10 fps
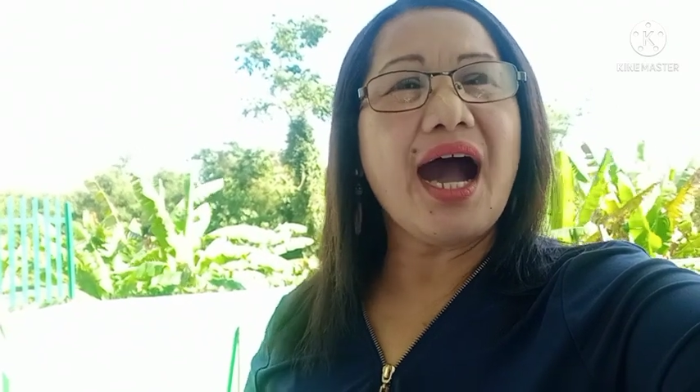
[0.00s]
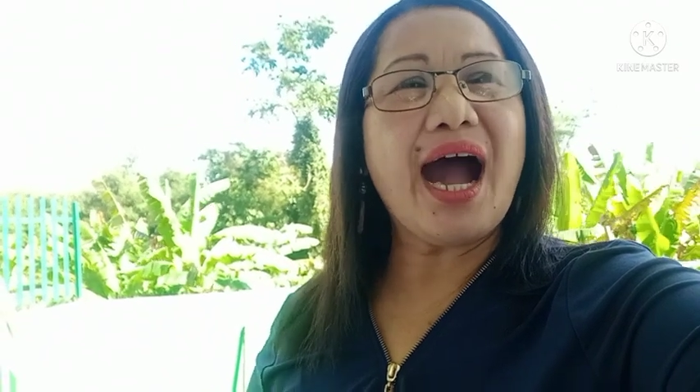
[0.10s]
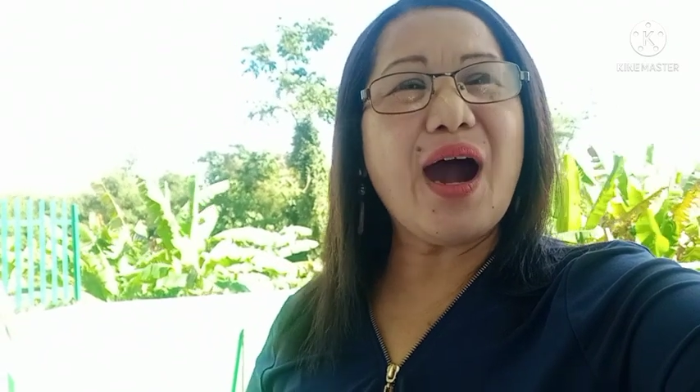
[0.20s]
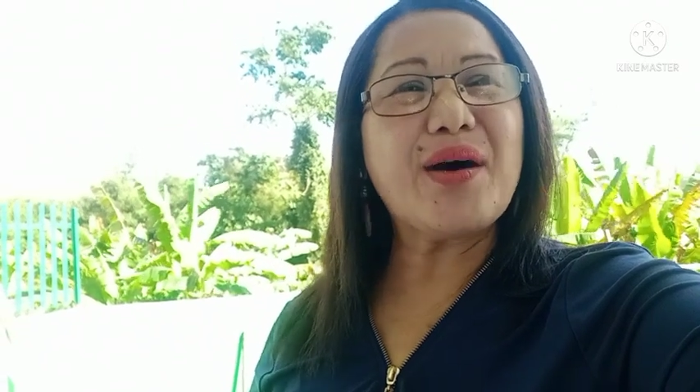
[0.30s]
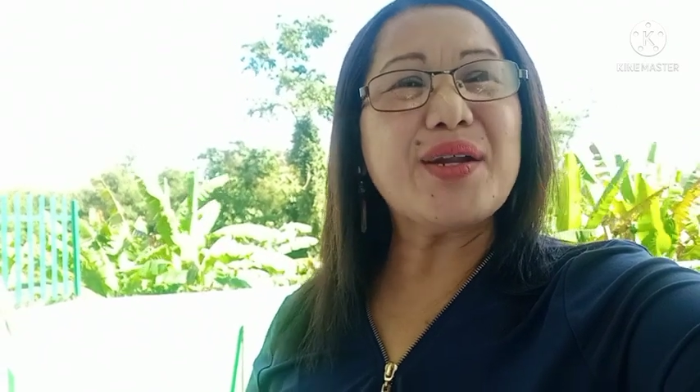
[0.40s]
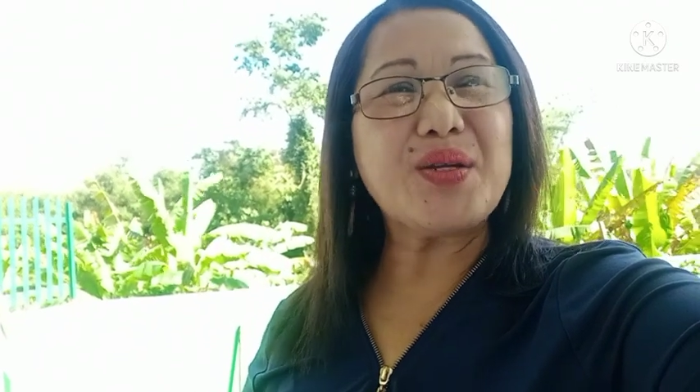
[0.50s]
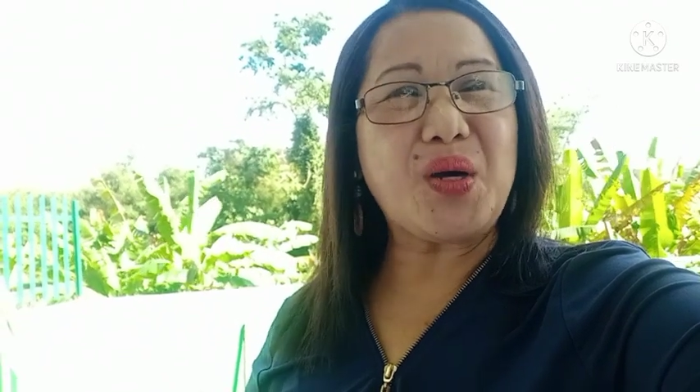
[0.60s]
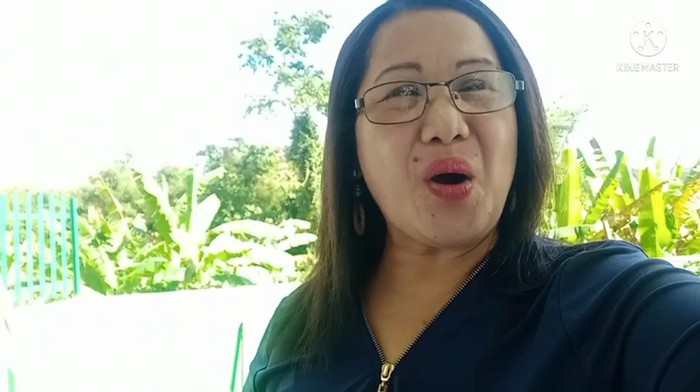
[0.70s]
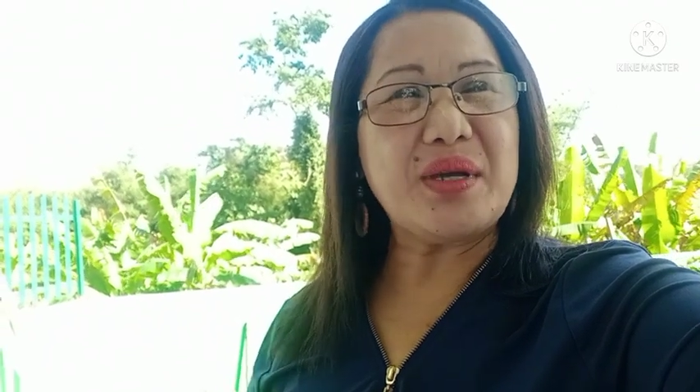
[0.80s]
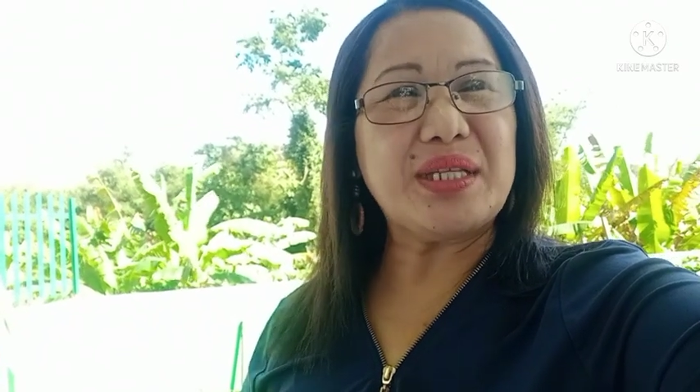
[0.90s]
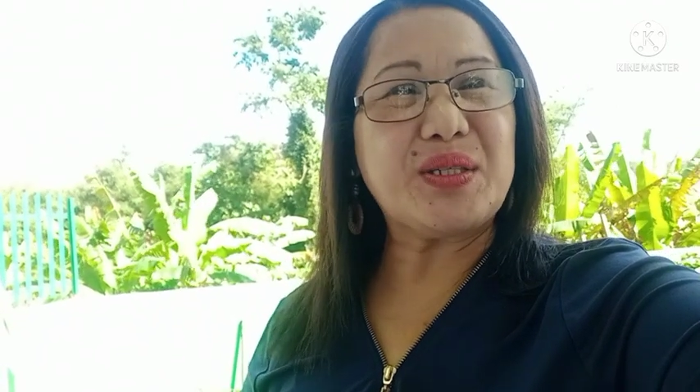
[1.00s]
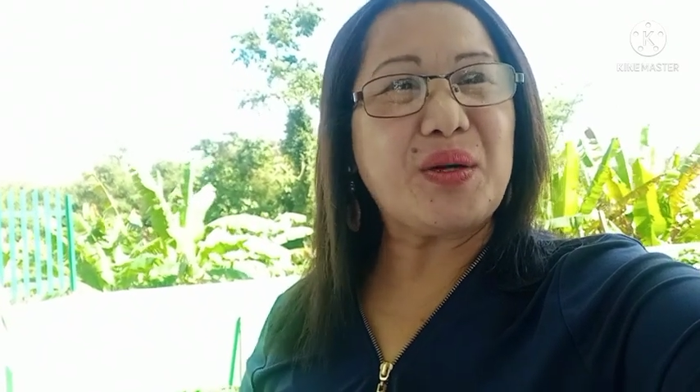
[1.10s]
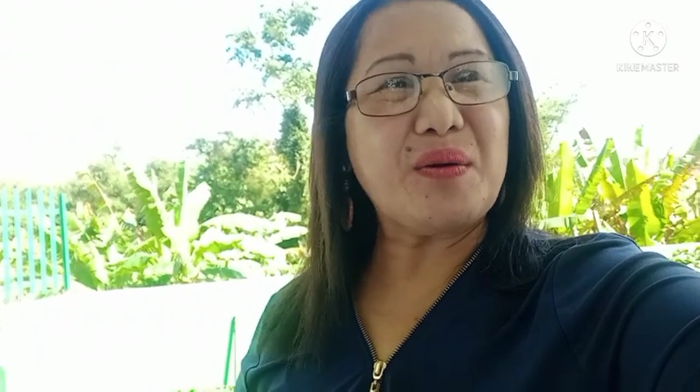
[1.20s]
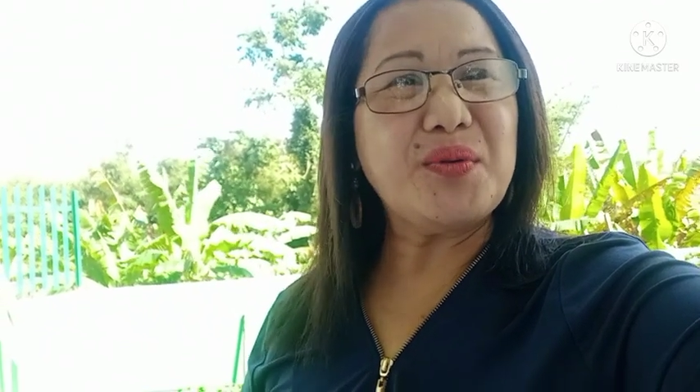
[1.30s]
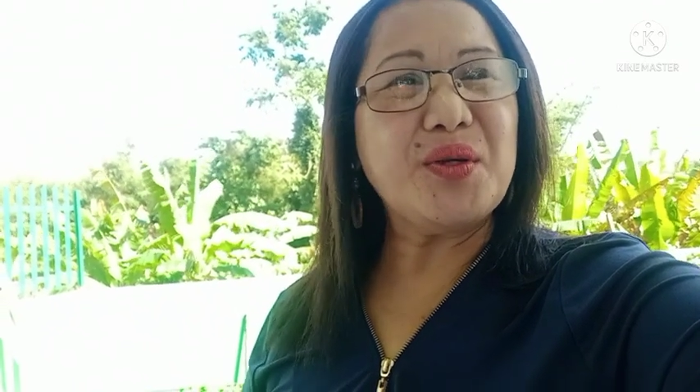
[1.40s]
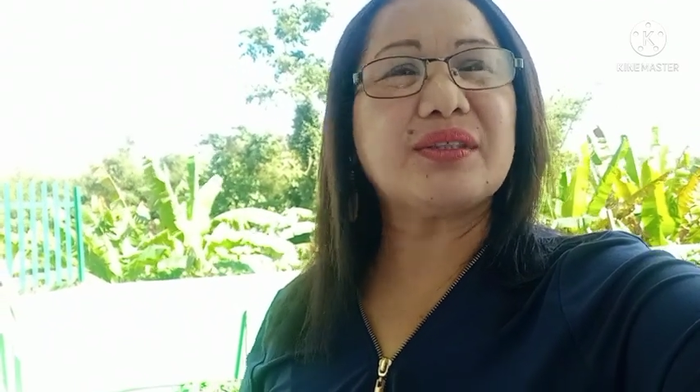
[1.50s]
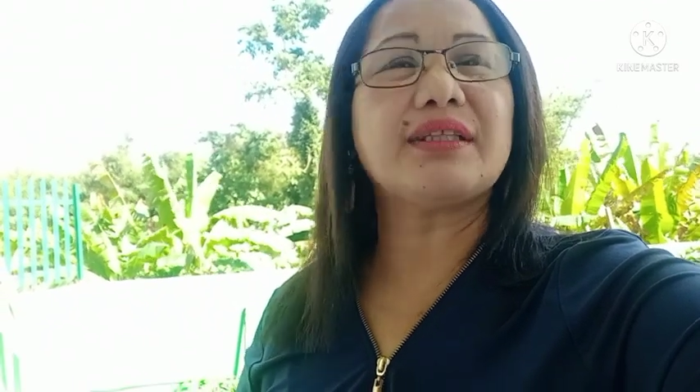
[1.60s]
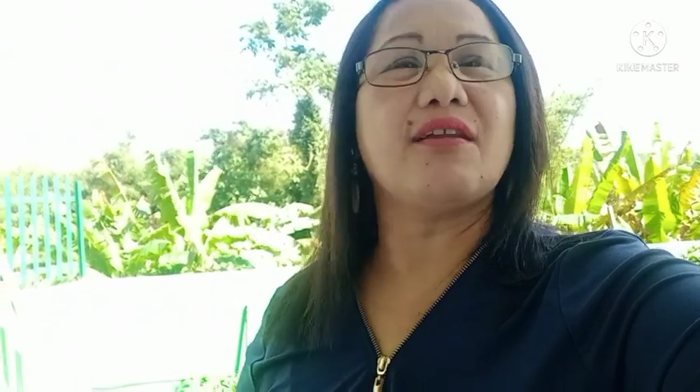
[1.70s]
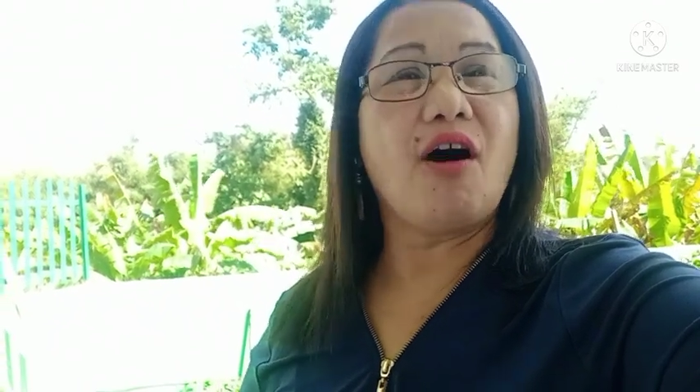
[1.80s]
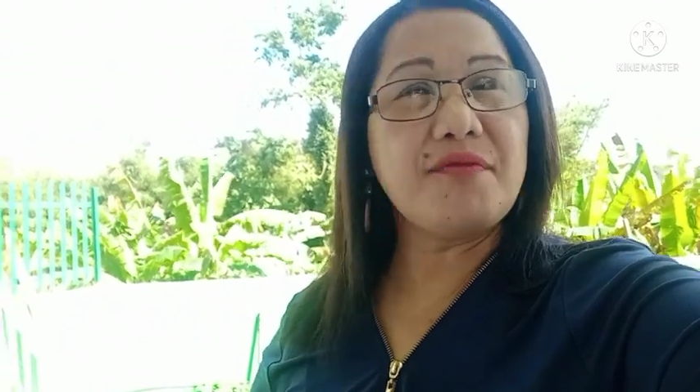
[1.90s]
how are you going to compute
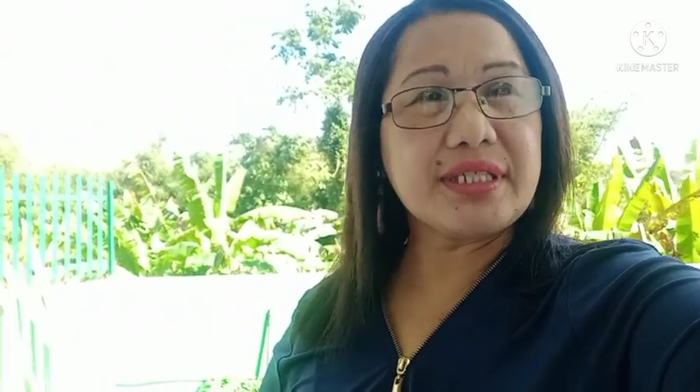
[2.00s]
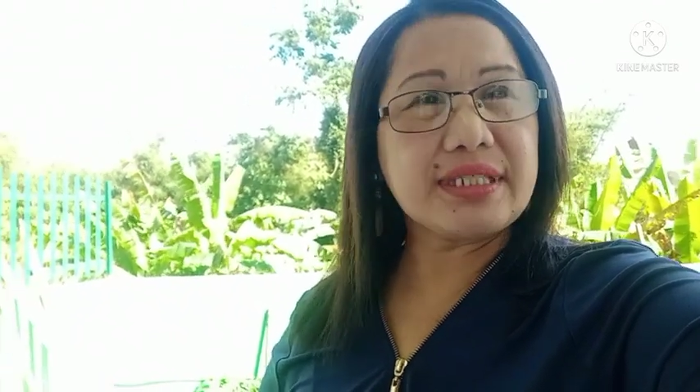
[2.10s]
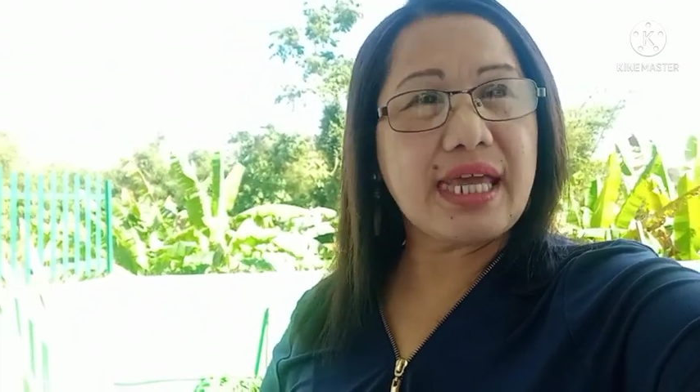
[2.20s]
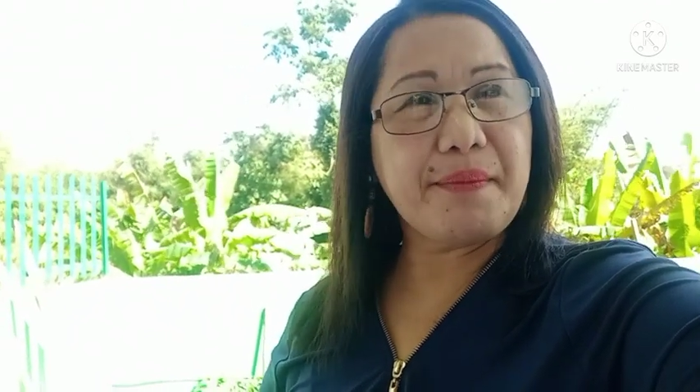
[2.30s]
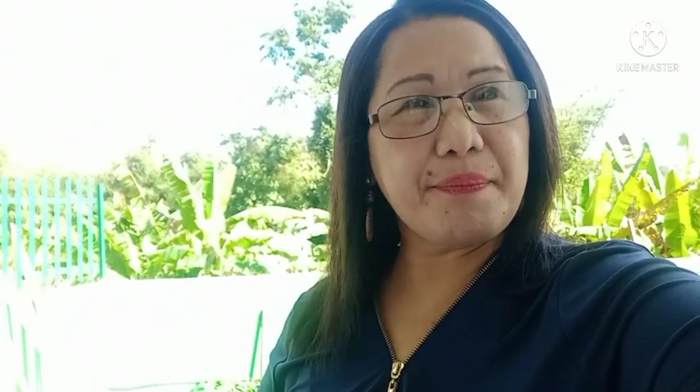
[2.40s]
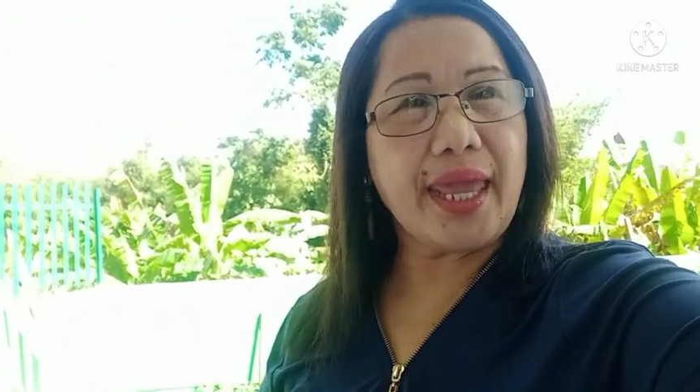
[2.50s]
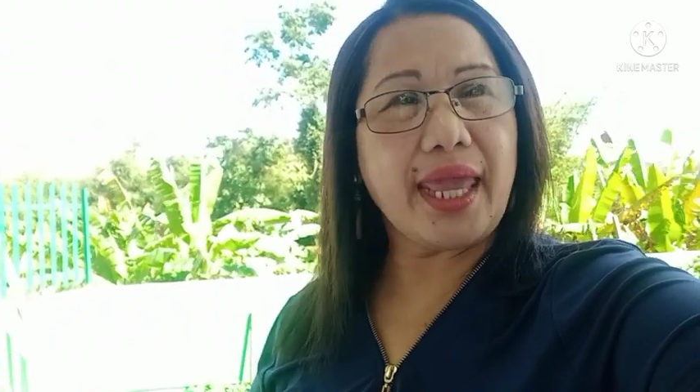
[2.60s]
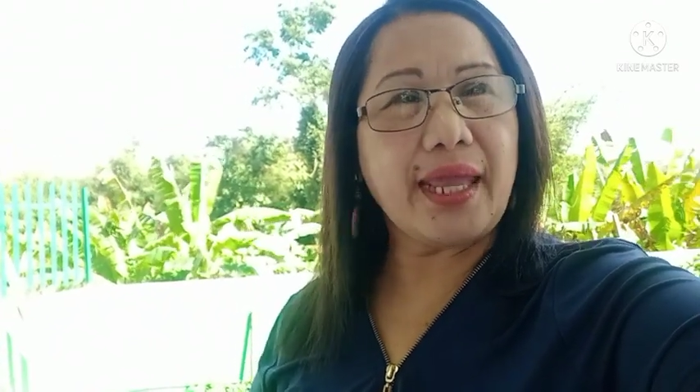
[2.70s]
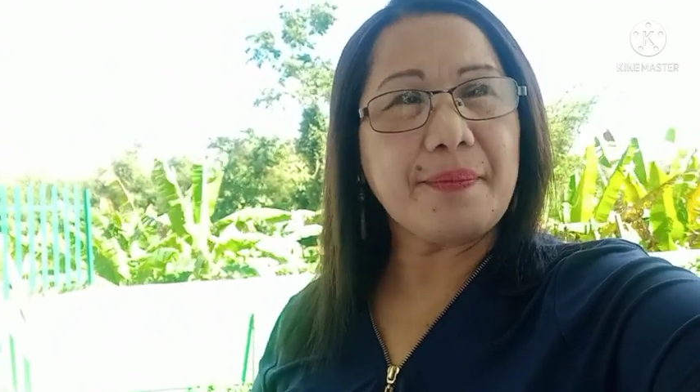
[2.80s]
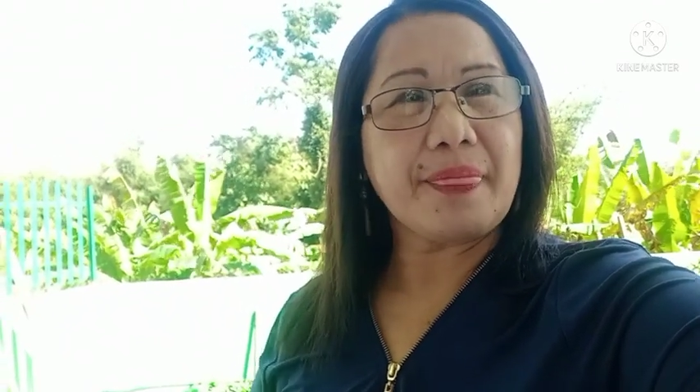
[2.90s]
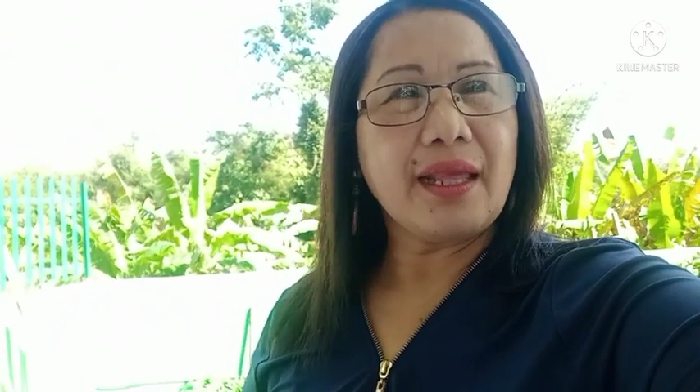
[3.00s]
an overtime pay